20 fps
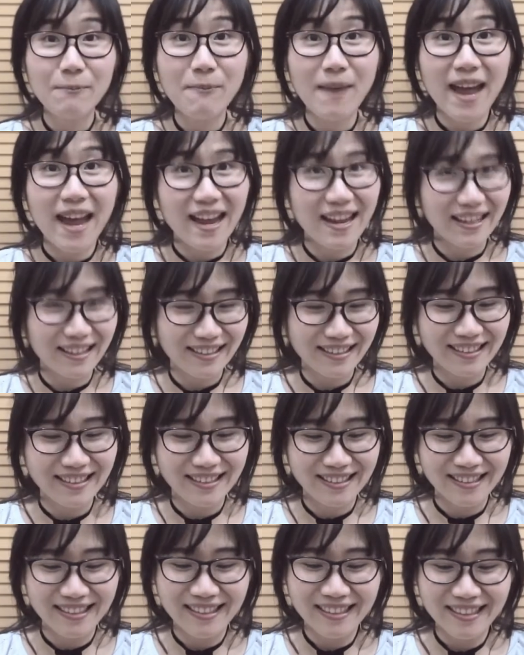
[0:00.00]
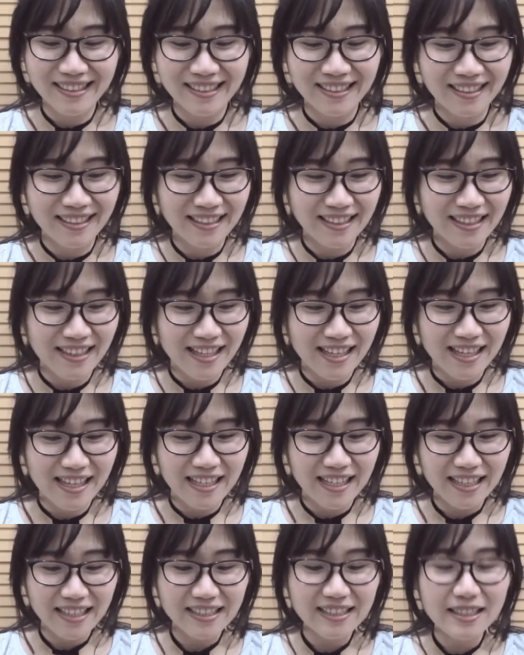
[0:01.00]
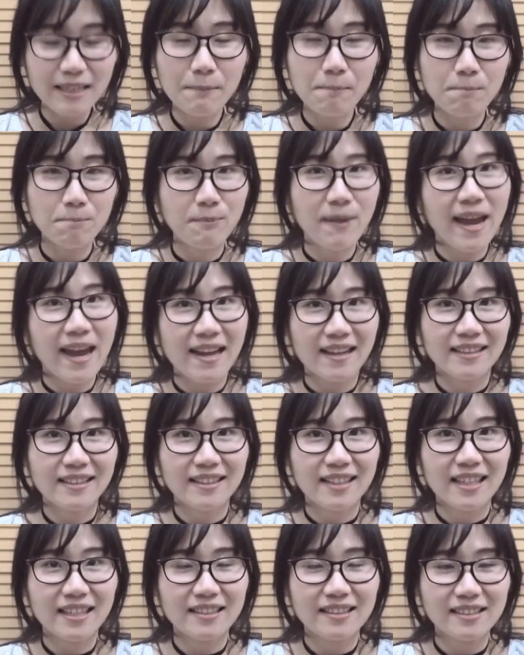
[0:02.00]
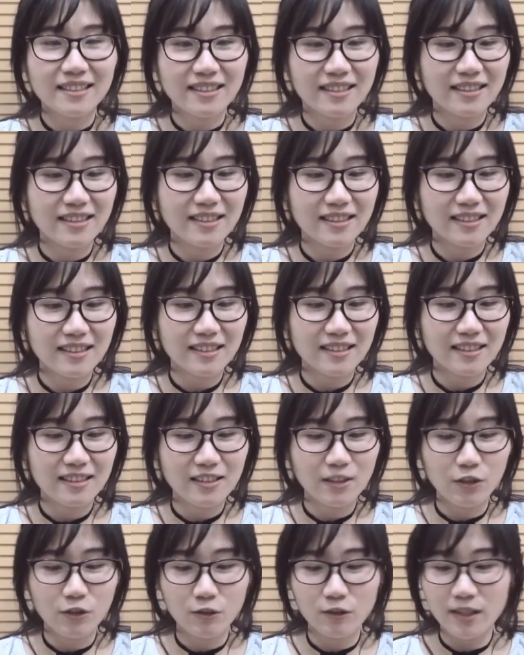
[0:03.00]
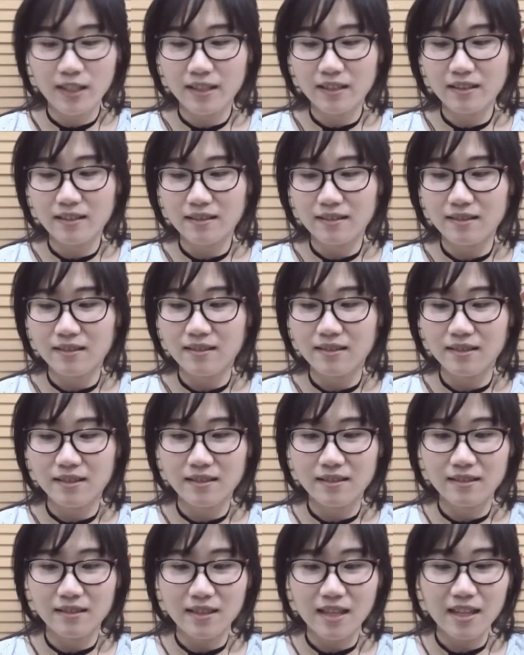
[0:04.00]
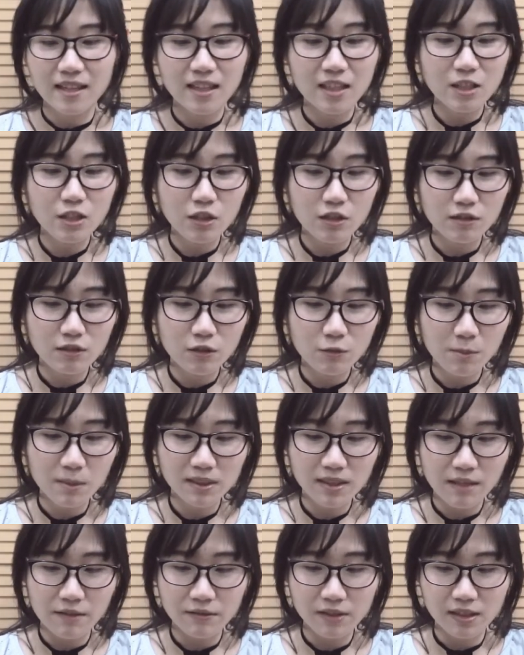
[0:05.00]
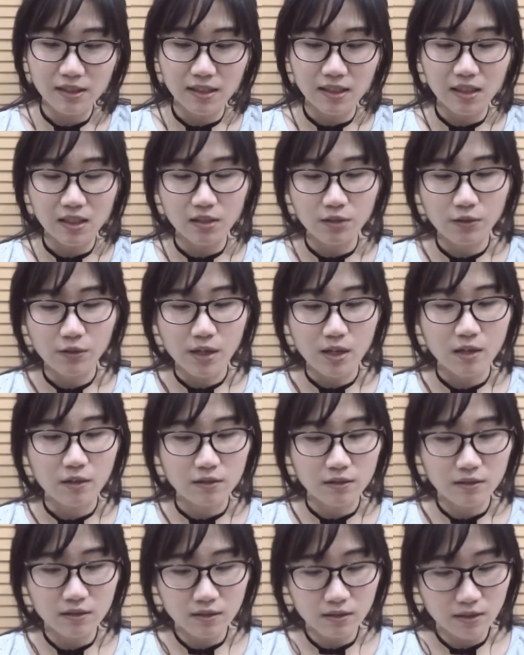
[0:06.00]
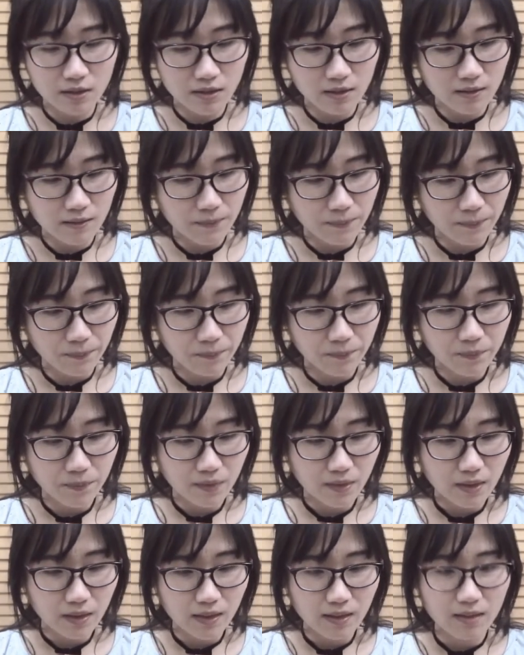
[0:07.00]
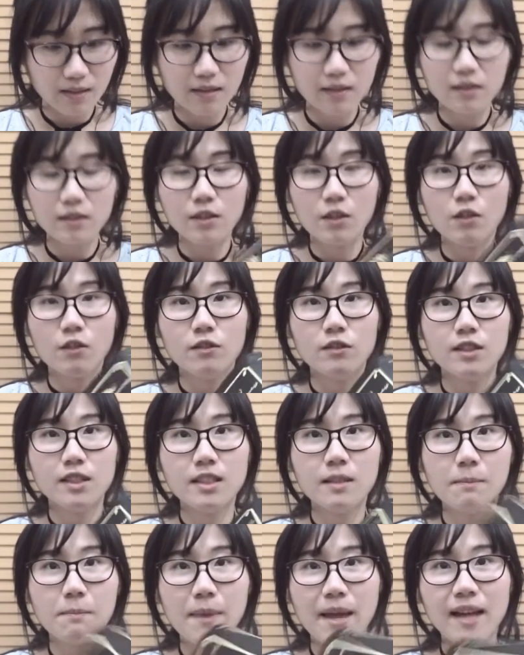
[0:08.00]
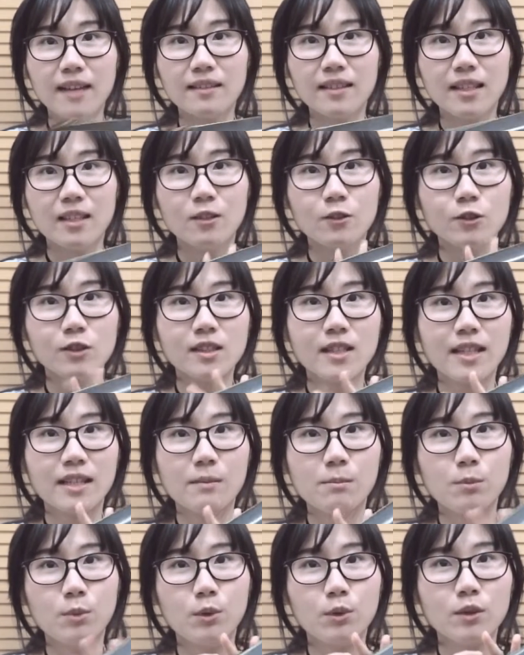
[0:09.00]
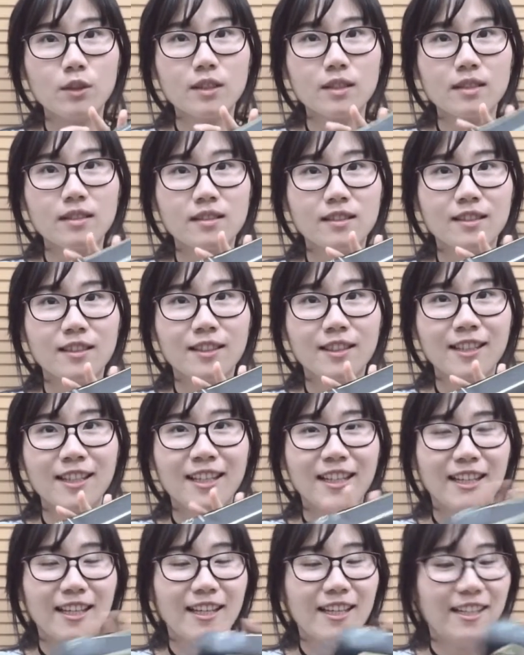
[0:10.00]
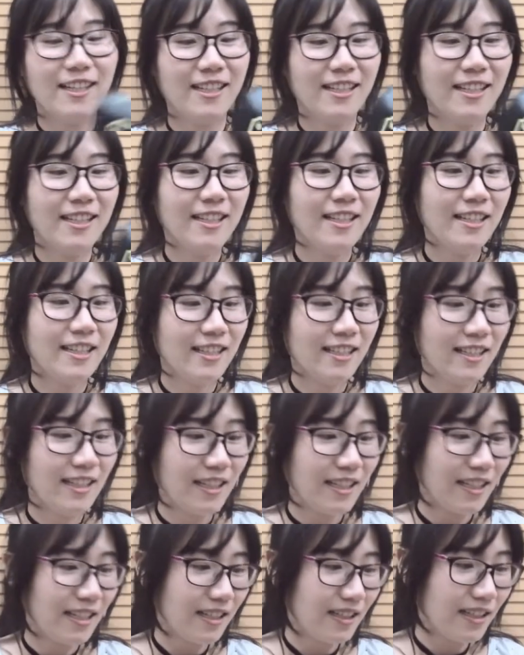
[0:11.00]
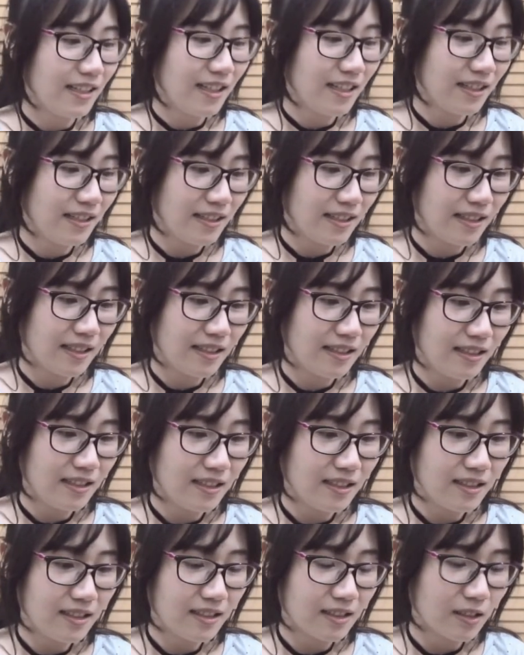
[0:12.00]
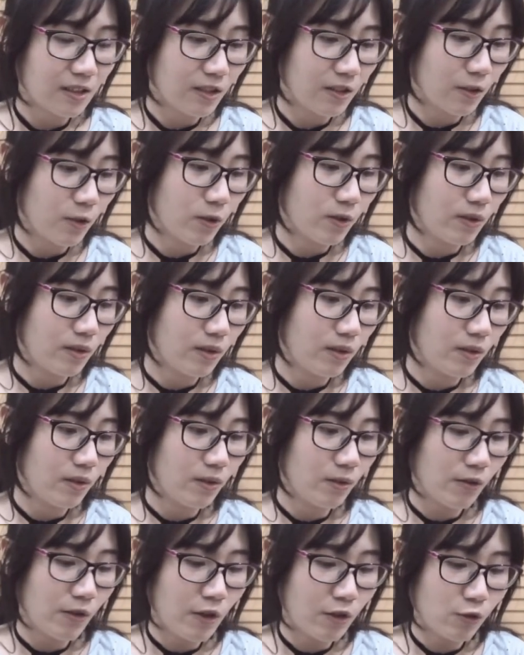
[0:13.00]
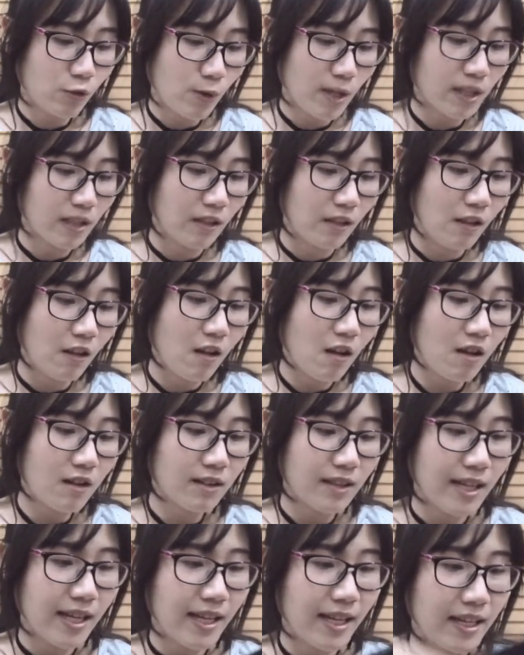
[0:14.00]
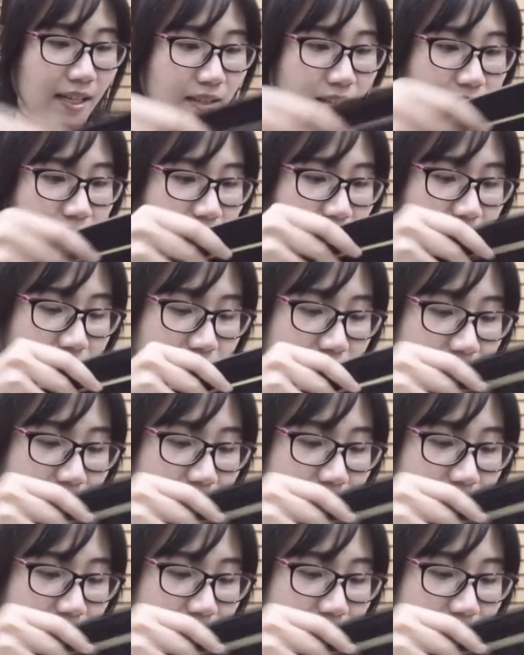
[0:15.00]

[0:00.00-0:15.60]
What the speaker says: bag. It's a bag that, you know, like, I think you must have seen it around. No, it's a bag that looks like a book. It is around quite a lot, and